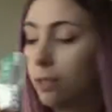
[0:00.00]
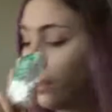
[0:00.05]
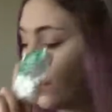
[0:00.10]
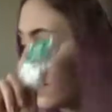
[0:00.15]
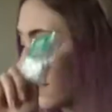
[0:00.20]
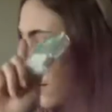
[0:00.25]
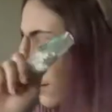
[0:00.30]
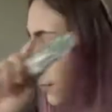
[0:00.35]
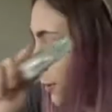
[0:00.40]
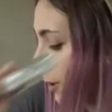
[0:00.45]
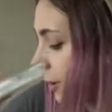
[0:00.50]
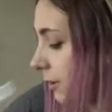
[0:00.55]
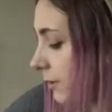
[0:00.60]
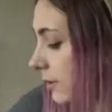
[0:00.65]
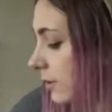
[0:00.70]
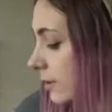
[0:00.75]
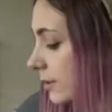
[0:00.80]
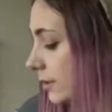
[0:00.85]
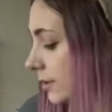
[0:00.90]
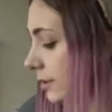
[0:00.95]
in Disney
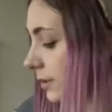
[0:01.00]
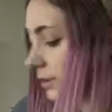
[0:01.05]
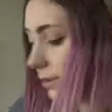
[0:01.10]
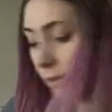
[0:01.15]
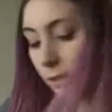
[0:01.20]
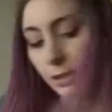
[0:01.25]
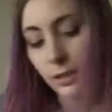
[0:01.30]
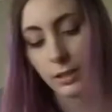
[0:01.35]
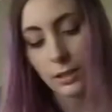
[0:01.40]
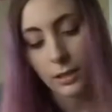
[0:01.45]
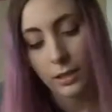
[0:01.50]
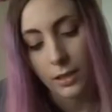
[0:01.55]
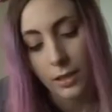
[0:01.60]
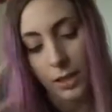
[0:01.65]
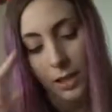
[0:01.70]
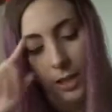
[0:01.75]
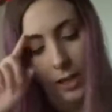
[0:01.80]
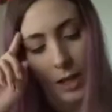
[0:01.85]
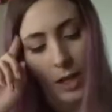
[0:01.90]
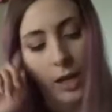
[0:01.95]
World.
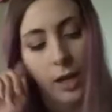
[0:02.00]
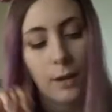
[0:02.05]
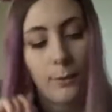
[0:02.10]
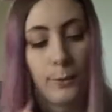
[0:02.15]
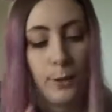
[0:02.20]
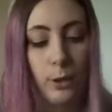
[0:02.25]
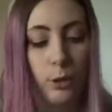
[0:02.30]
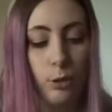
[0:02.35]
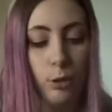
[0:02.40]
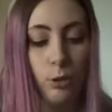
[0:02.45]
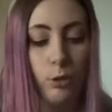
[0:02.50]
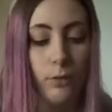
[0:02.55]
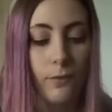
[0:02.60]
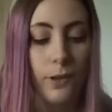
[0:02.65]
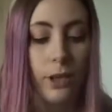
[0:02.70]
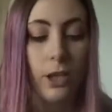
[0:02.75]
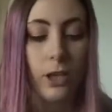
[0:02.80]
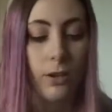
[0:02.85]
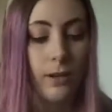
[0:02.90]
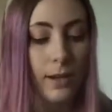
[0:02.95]
Um, along
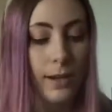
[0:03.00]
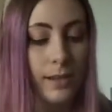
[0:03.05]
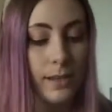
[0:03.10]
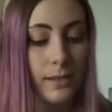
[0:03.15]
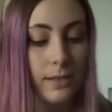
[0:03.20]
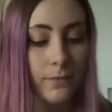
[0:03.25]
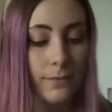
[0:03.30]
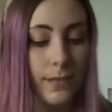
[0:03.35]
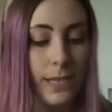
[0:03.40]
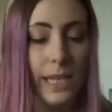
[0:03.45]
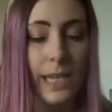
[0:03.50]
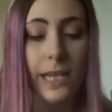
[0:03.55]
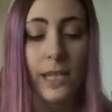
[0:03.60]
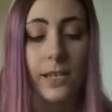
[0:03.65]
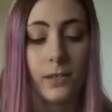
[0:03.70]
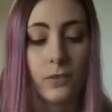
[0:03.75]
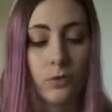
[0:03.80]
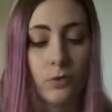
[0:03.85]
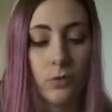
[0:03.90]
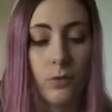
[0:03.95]
the lines of
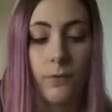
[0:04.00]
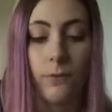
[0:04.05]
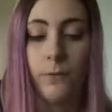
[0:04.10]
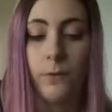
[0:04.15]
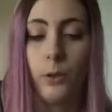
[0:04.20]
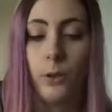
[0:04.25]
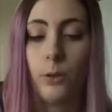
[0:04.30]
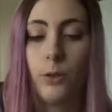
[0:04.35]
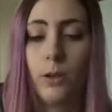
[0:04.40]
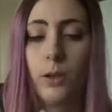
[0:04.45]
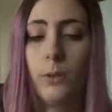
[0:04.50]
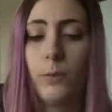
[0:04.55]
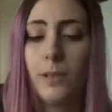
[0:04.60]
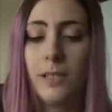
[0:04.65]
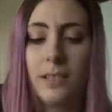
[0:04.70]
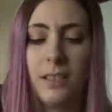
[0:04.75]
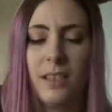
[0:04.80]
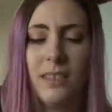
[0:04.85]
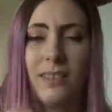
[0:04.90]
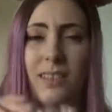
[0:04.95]
eating strong food, I
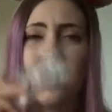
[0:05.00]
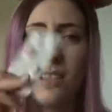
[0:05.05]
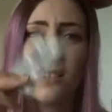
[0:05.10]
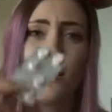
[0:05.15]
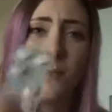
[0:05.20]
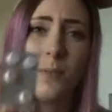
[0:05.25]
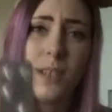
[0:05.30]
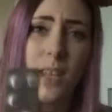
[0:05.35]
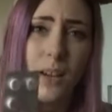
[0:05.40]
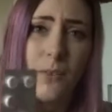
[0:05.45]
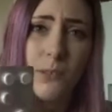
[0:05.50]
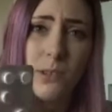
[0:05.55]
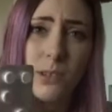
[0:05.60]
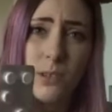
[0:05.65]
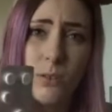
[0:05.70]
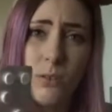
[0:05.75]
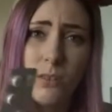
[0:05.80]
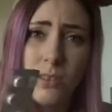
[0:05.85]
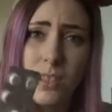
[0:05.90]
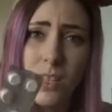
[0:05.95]
always tend to take some
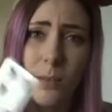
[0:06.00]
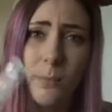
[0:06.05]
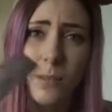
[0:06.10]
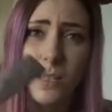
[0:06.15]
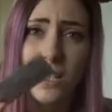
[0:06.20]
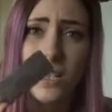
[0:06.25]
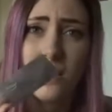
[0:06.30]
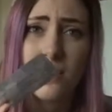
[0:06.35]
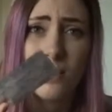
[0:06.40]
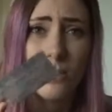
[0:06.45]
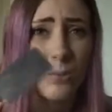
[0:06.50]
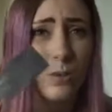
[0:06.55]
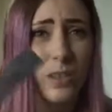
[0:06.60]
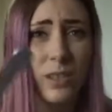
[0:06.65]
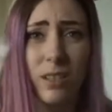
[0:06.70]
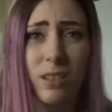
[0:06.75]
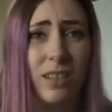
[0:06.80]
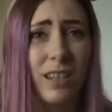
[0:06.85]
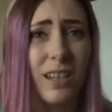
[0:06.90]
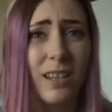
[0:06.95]
Gaviscon tablets, or you
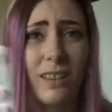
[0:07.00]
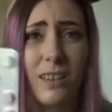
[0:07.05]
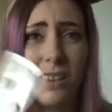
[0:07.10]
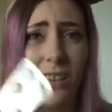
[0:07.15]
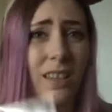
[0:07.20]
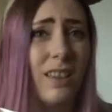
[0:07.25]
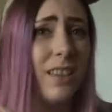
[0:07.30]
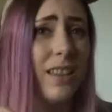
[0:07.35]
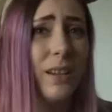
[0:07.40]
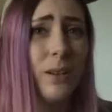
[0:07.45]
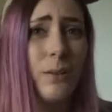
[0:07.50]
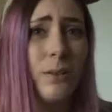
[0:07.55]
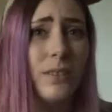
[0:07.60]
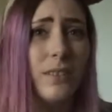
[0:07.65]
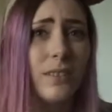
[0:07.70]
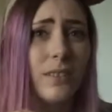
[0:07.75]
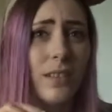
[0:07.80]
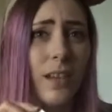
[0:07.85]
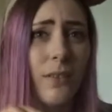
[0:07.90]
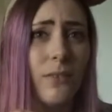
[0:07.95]
could take the liquid
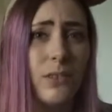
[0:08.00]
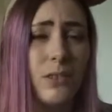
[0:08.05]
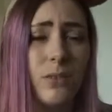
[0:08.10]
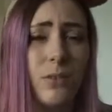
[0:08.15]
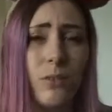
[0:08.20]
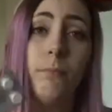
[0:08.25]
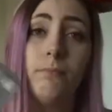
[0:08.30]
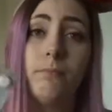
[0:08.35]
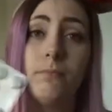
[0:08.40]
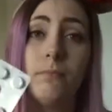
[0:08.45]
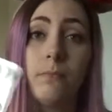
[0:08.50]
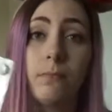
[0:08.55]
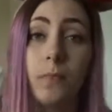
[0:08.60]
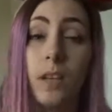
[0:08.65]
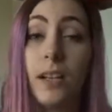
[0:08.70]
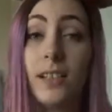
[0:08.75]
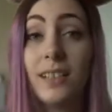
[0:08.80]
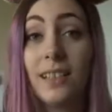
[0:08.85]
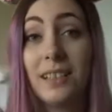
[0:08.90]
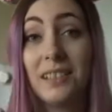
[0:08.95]
Gaviscon. Um,
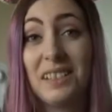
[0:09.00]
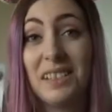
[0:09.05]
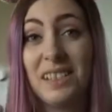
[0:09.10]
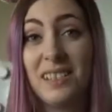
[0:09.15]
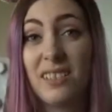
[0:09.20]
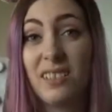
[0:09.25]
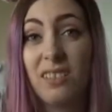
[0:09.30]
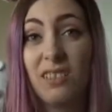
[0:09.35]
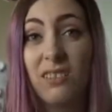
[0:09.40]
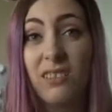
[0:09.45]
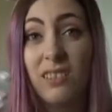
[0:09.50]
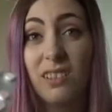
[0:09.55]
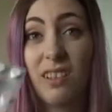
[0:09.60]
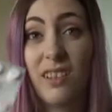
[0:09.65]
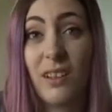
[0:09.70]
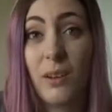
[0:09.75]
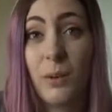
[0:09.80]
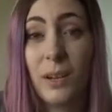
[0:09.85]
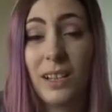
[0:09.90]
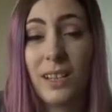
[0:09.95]
I take these because I just think
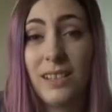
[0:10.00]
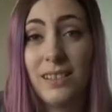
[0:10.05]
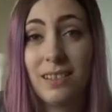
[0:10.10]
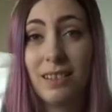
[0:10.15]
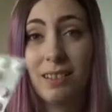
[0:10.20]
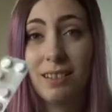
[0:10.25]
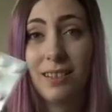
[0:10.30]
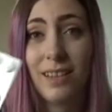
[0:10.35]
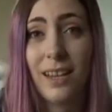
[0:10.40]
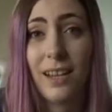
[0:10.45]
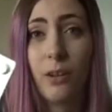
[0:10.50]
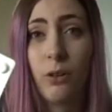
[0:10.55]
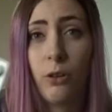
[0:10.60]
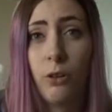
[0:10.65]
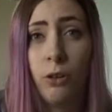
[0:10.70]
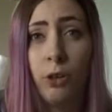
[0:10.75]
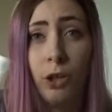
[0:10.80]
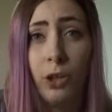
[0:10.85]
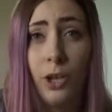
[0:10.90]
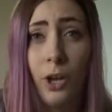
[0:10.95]
they're quick and easy to take
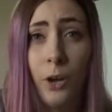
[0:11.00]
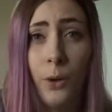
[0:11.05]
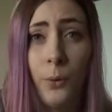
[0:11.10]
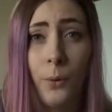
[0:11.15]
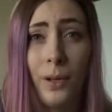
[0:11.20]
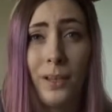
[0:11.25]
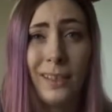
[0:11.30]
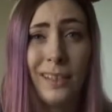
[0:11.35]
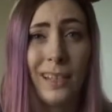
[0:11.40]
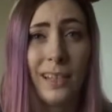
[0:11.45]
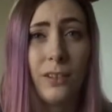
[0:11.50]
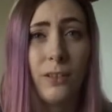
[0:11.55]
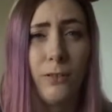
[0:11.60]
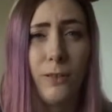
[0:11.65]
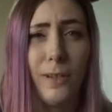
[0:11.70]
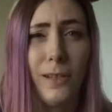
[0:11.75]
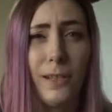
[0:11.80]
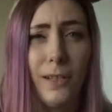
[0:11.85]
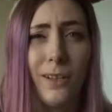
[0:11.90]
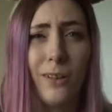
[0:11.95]
on the go, and again you're
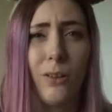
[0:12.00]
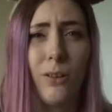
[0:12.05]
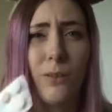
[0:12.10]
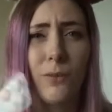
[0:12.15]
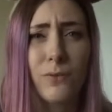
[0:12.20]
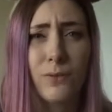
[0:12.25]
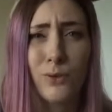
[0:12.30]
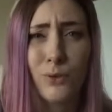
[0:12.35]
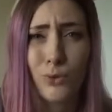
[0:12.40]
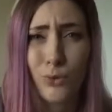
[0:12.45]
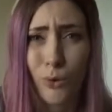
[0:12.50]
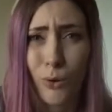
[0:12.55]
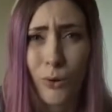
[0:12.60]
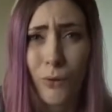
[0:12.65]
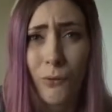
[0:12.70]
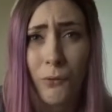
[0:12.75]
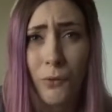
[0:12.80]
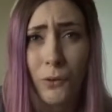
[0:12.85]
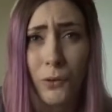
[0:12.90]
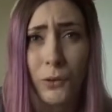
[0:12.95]
eating a lot of
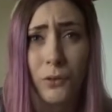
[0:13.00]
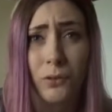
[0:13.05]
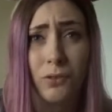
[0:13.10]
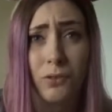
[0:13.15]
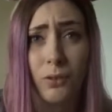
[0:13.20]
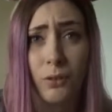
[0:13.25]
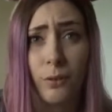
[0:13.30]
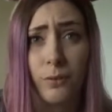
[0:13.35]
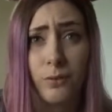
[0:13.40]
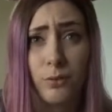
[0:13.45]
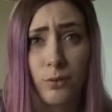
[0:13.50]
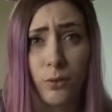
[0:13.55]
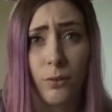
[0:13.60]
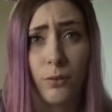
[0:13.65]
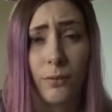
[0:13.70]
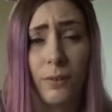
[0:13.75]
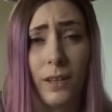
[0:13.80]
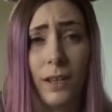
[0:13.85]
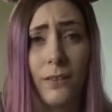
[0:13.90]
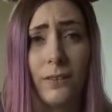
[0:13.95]
strong foods, a lot of
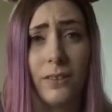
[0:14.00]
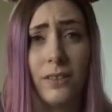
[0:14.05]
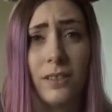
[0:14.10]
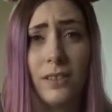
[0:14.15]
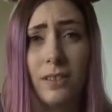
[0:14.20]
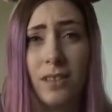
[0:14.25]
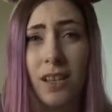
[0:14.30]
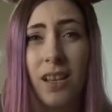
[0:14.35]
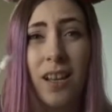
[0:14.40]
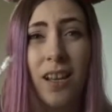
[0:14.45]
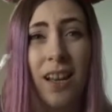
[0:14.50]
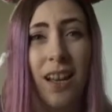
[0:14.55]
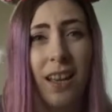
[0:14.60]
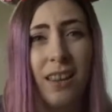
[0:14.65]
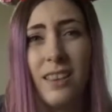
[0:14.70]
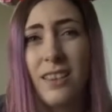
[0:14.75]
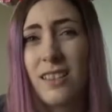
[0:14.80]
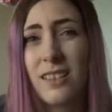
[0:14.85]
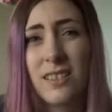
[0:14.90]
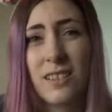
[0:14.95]
strong flavours,
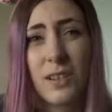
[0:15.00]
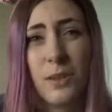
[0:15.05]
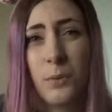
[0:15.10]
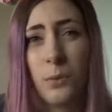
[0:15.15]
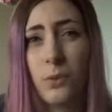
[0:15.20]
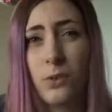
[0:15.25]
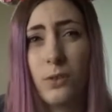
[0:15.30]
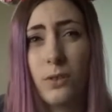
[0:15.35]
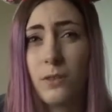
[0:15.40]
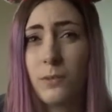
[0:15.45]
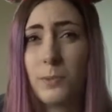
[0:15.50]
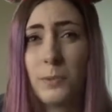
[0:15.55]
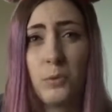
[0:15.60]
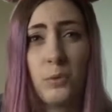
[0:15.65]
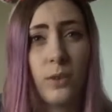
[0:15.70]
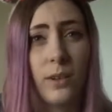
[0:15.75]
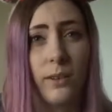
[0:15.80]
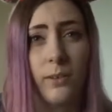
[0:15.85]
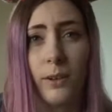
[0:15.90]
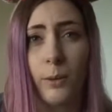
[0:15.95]
and the last thing you want to do is be
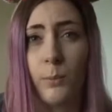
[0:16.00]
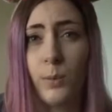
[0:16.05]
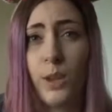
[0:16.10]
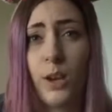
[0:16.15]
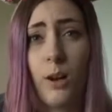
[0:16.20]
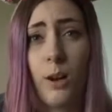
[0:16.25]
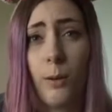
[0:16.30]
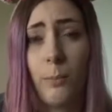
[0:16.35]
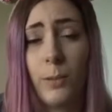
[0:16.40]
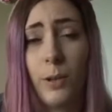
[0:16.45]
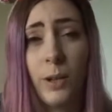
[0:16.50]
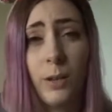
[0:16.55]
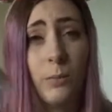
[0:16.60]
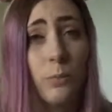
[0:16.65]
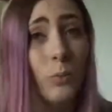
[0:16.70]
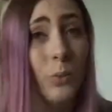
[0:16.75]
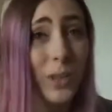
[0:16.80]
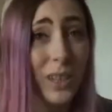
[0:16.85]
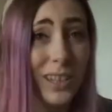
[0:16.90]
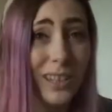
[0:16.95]
walking around with heartburn
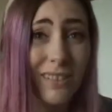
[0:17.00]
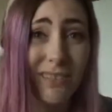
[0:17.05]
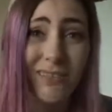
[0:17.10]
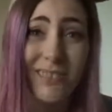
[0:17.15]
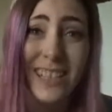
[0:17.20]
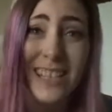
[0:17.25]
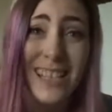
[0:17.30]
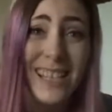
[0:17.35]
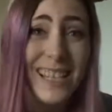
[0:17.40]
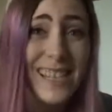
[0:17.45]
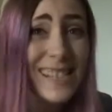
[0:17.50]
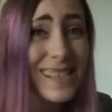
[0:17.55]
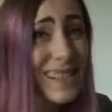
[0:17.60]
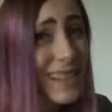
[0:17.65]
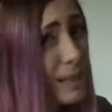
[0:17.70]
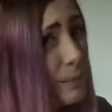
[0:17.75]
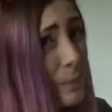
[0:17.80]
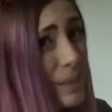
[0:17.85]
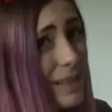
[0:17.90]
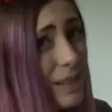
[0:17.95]
when it can really
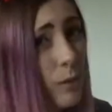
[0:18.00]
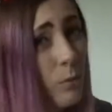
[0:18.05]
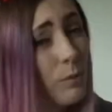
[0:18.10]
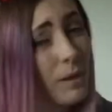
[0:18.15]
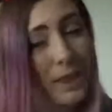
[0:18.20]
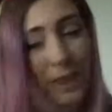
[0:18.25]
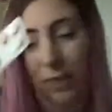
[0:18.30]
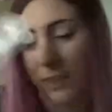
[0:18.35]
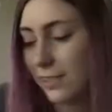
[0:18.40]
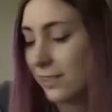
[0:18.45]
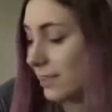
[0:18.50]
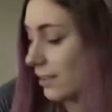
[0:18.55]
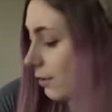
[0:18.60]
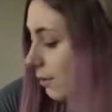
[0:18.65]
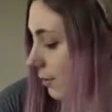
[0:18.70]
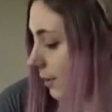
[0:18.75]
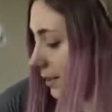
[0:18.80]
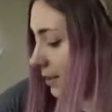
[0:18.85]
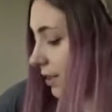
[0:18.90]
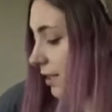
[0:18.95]
easily be dealt with,
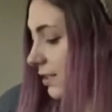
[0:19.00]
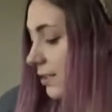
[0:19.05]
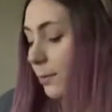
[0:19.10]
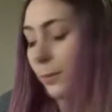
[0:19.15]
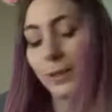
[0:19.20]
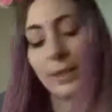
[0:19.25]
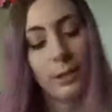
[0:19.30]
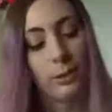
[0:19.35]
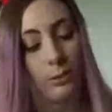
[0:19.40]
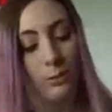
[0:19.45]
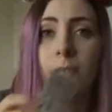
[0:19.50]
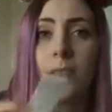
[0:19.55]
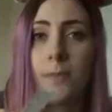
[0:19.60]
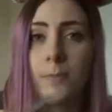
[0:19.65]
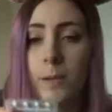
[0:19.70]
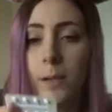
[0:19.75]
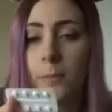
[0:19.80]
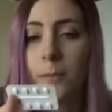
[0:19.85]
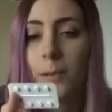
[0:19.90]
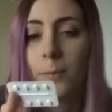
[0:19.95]
so I take some of those.
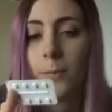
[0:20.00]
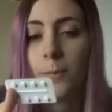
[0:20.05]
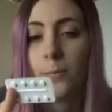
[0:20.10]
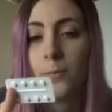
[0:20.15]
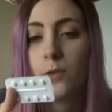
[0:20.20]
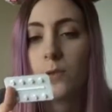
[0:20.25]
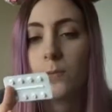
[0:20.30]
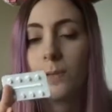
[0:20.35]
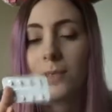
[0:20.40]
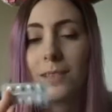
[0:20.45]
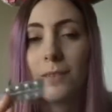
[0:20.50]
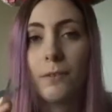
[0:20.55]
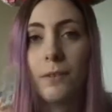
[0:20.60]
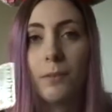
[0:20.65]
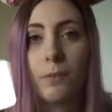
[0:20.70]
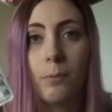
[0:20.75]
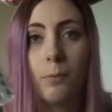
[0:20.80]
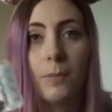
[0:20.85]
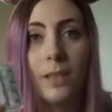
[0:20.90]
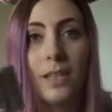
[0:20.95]
This might be a bit more
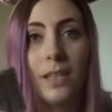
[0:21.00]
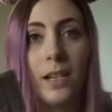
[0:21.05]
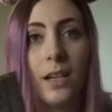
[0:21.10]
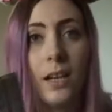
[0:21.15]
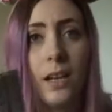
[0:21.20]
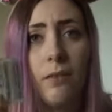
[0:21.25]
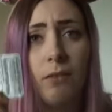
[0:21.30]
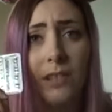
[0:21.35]
specific for me.